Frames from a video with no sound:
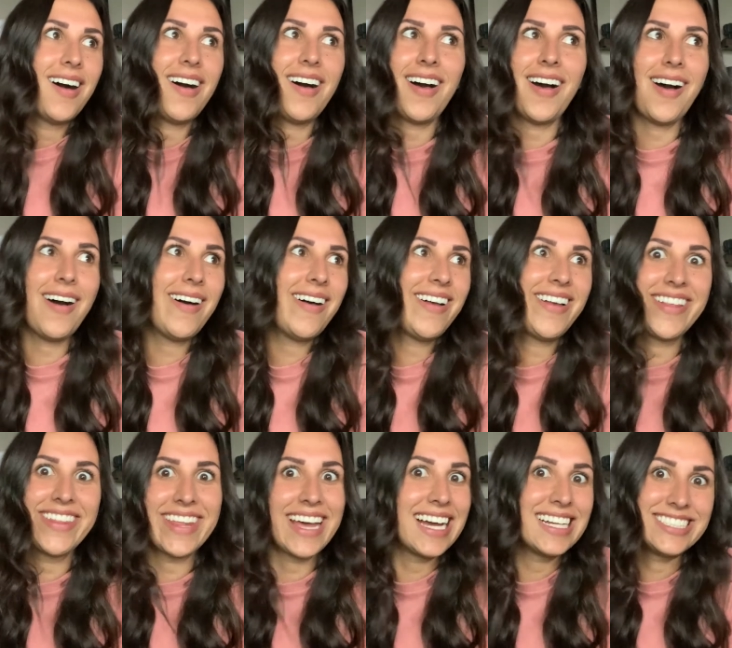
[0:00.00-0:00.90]

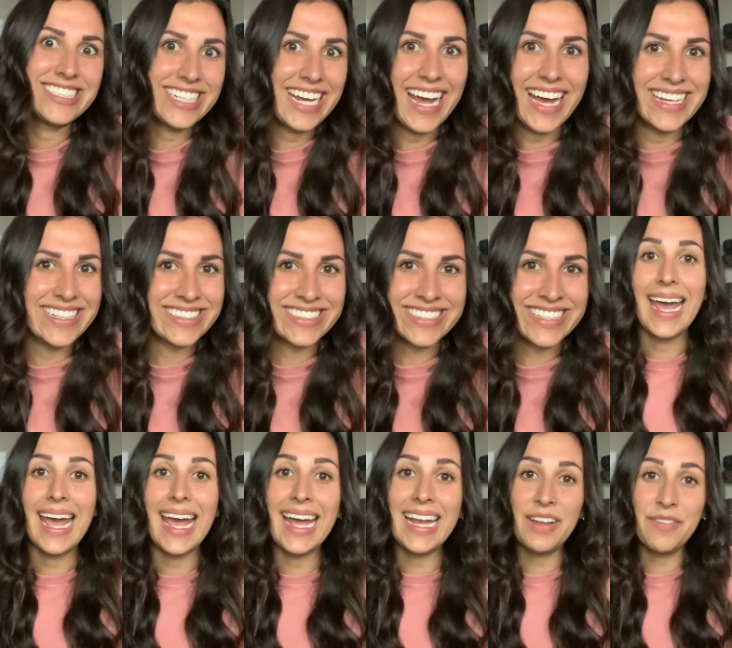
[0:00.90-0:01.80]
all that jazz.
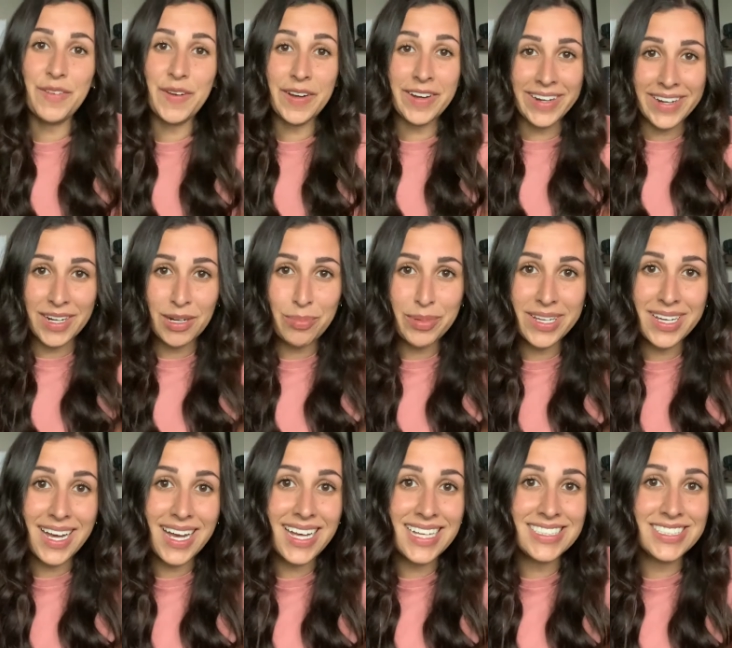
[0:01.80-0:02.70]
And if you're here
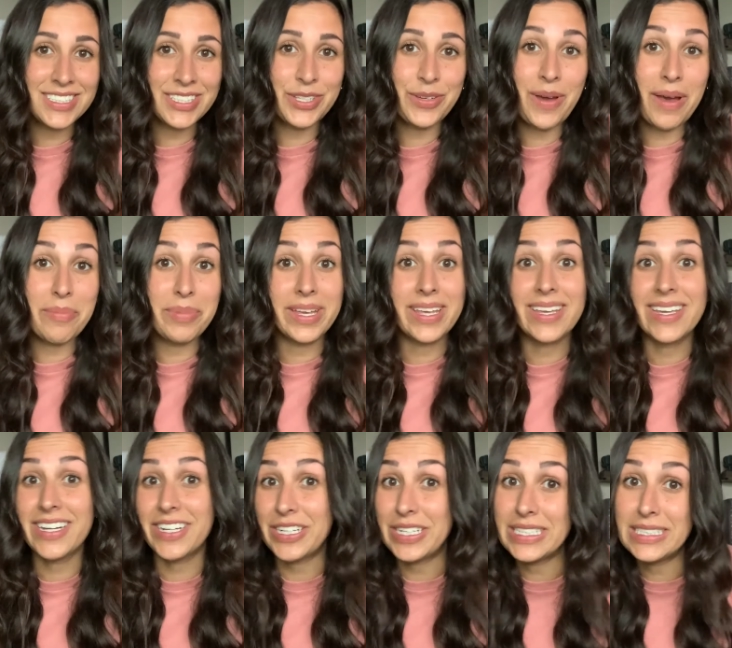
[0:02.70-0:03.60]
because you have been
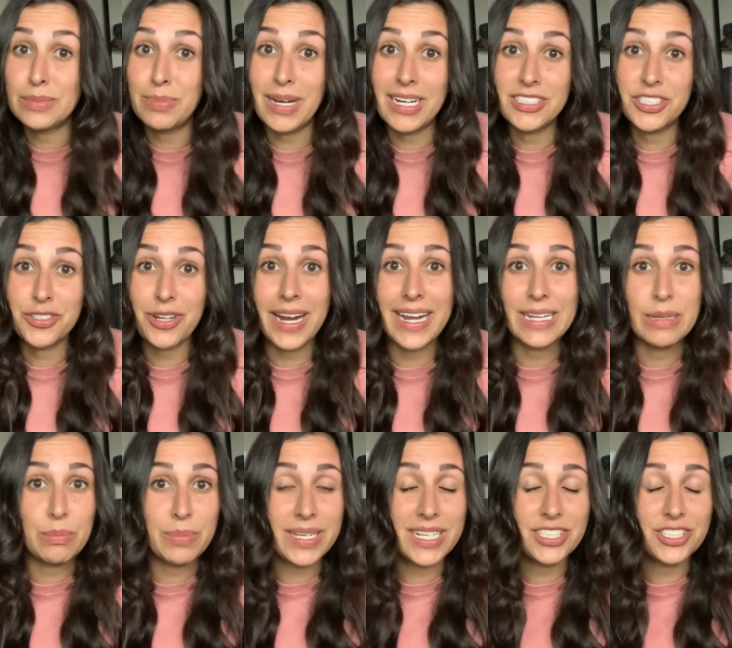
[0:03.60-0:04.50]
curious about
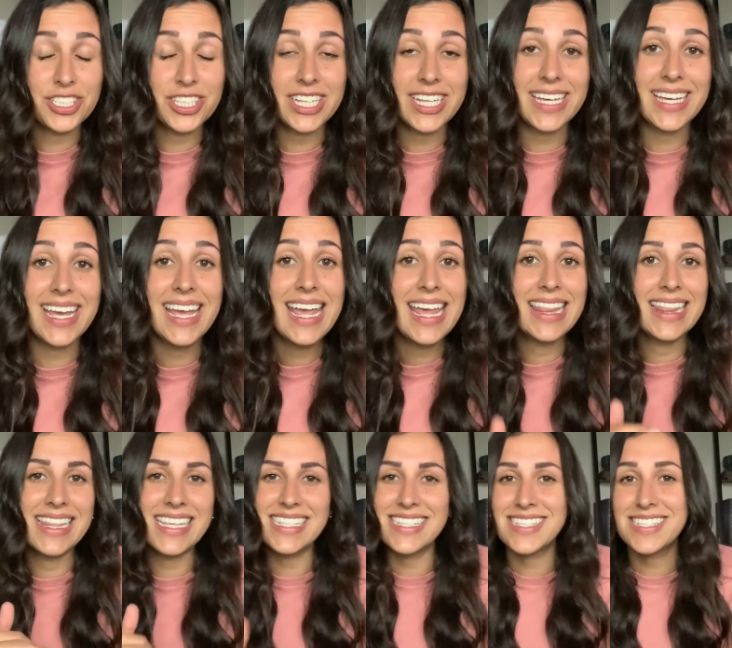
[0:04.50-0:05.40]
trying BILLIE'S,
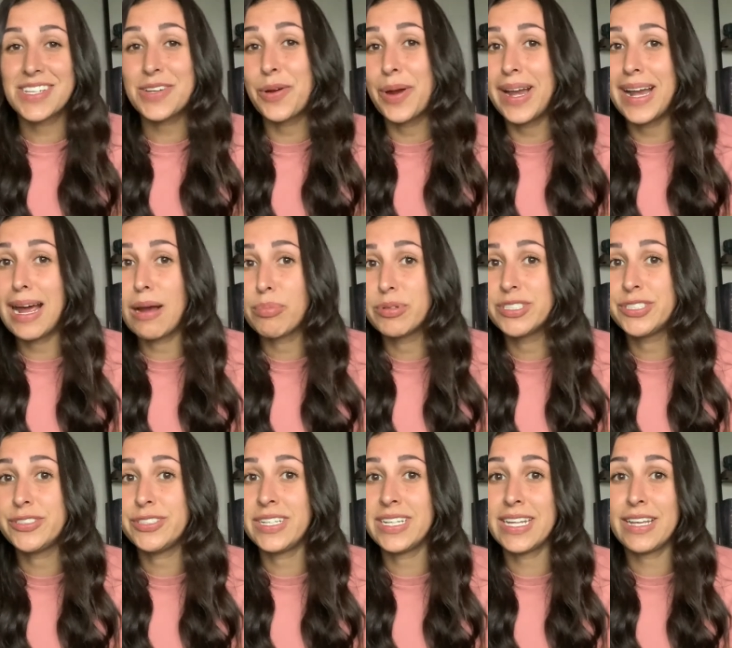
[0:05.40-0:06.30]
this is a great
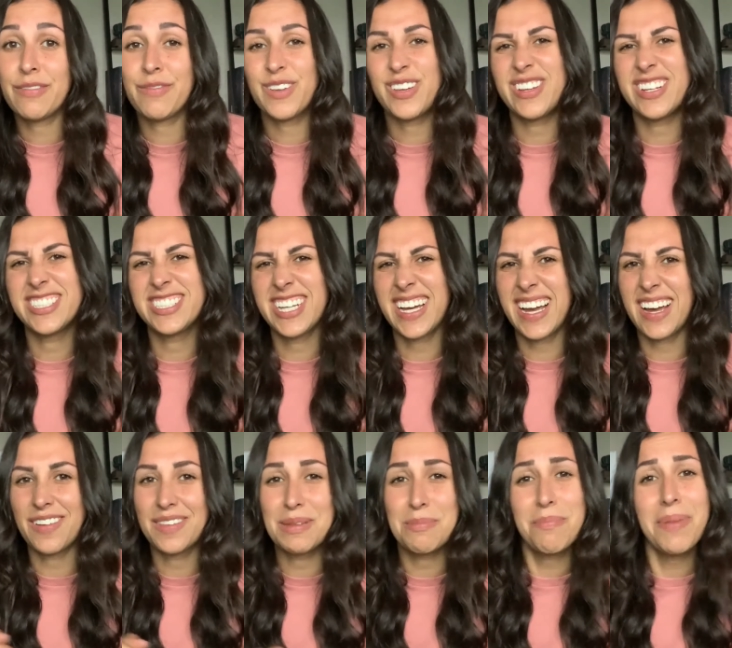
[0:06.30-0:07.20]
opportunity for you to check
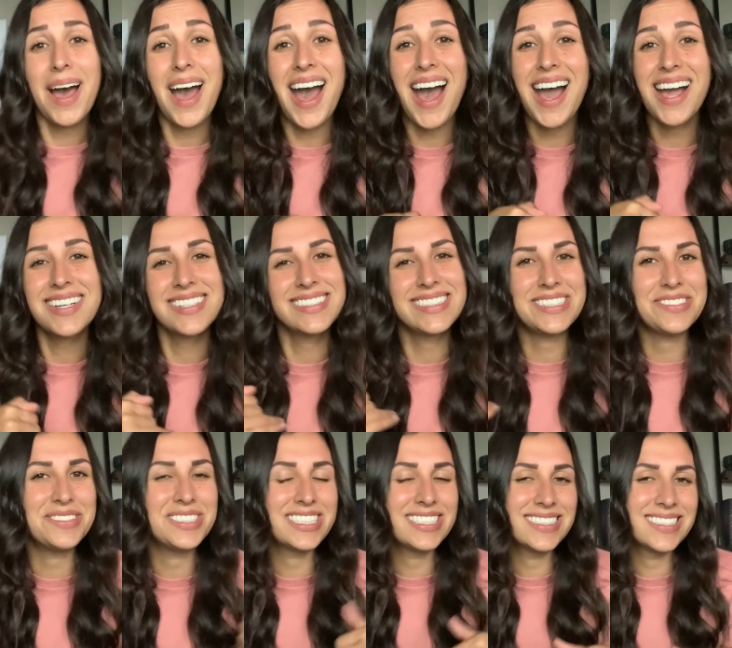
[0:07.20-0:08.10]
out the box, see
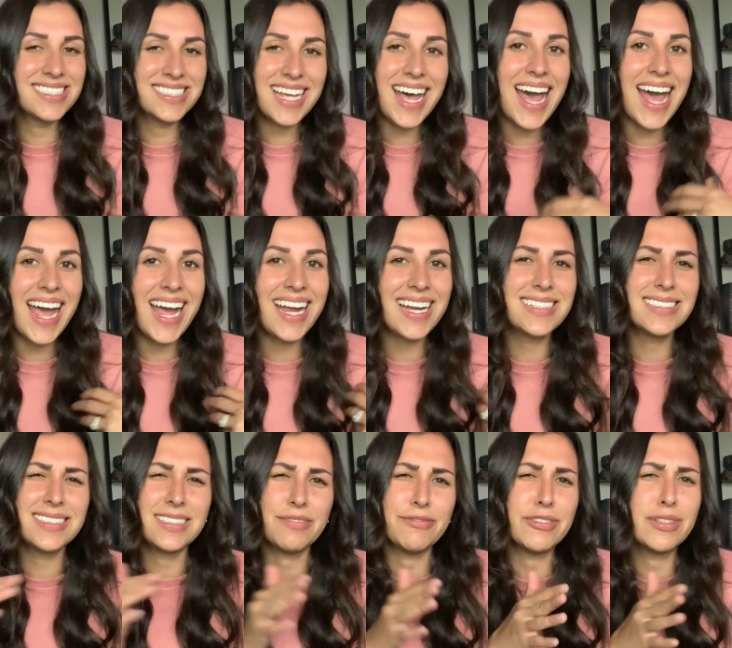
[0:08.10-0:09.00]
what's inside,
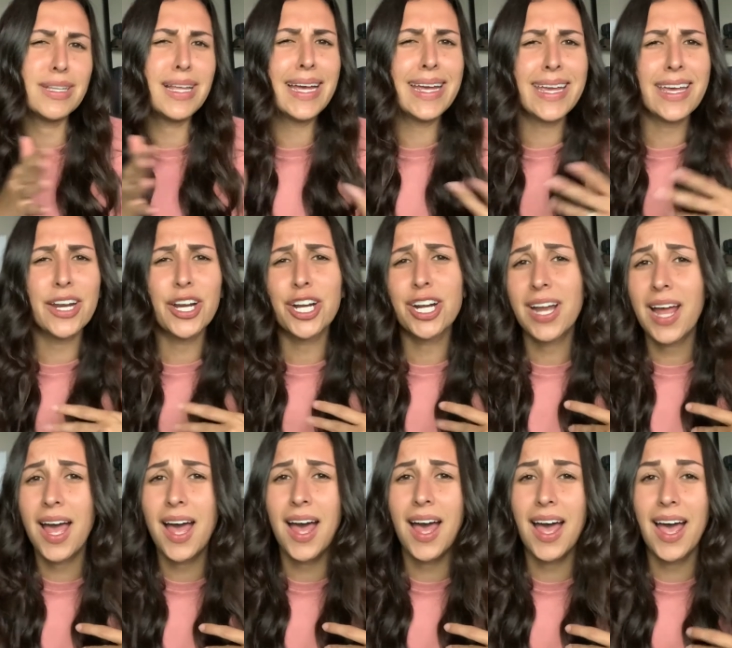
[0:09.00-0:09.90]
see if you like it or
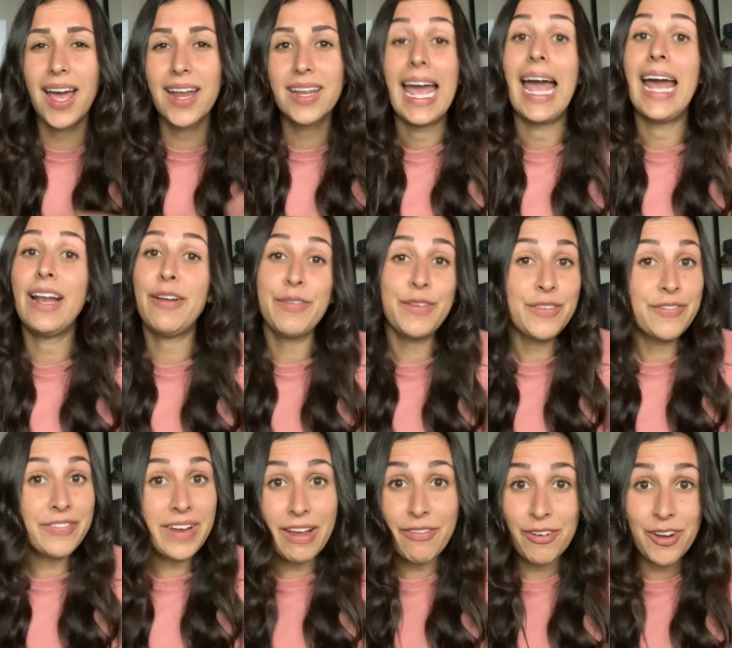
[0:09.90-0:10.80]
not. And if you've
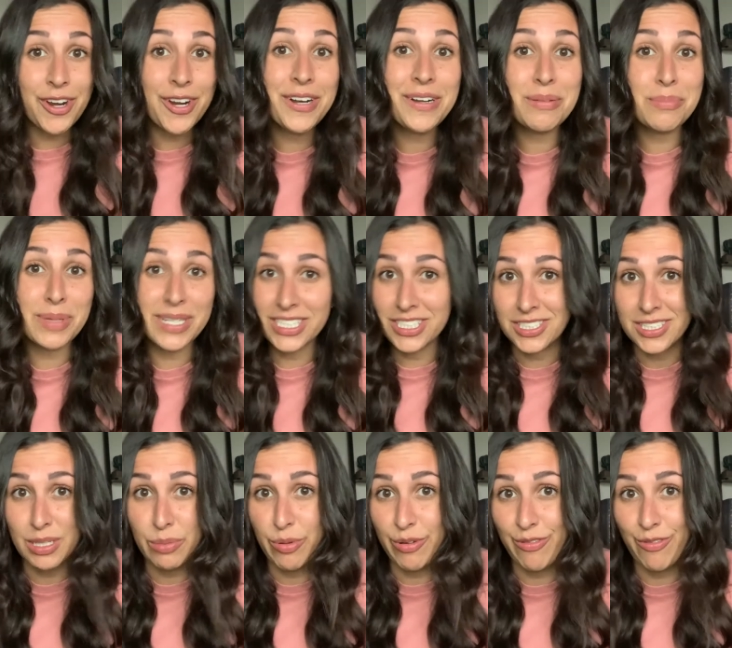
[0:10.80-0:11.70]
never heard of
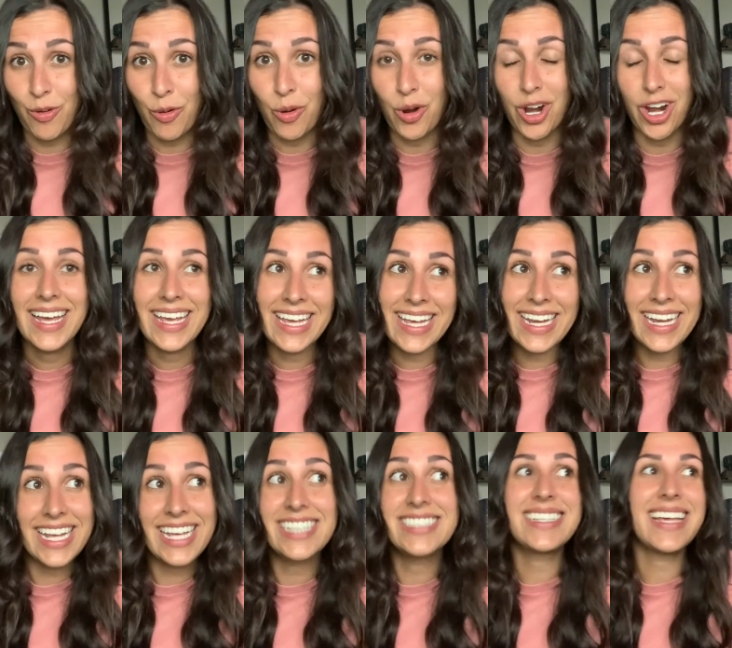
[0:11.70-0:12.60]
BILLIE'S before, it
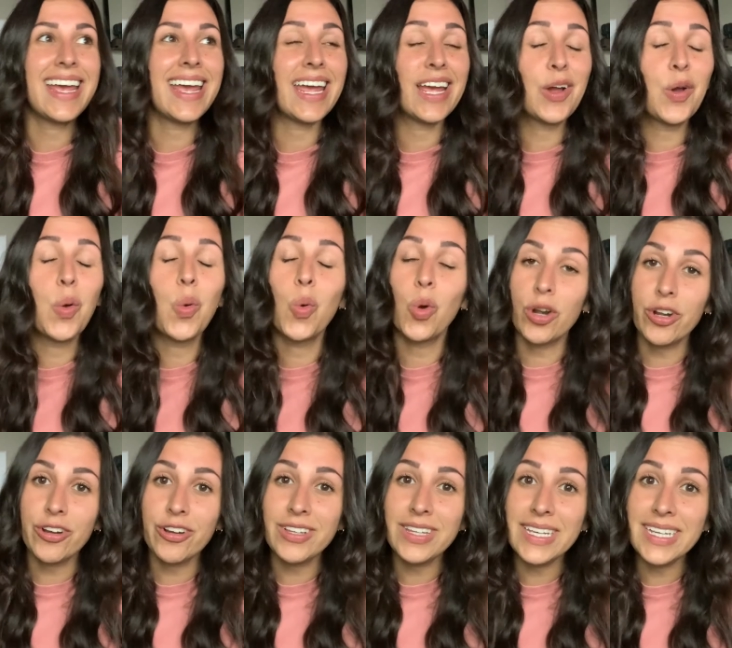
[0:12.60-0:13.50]
is a
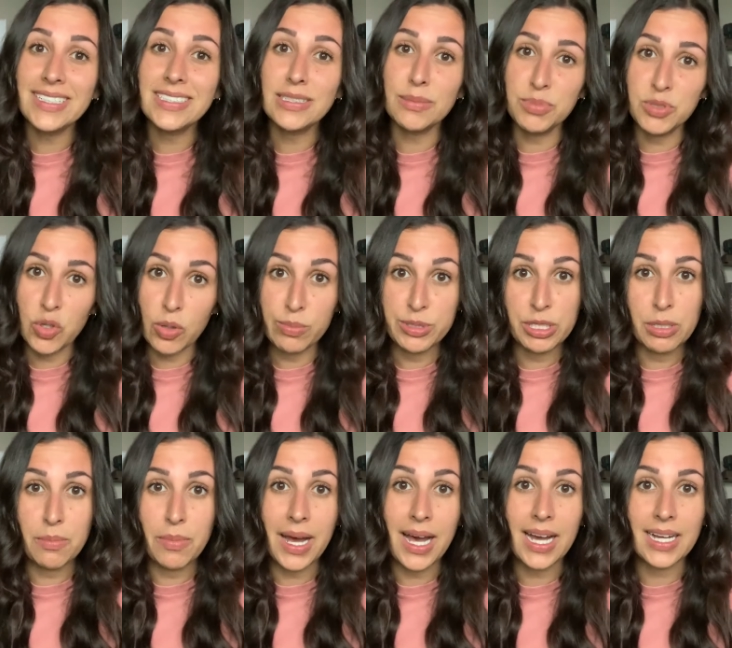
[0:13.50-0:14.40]
quarterly
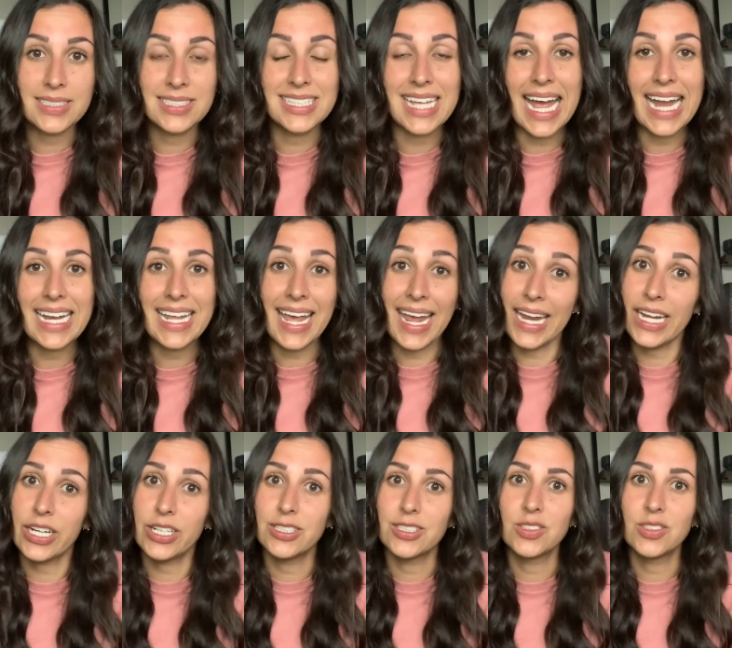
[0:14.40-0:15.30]
subscription box that caters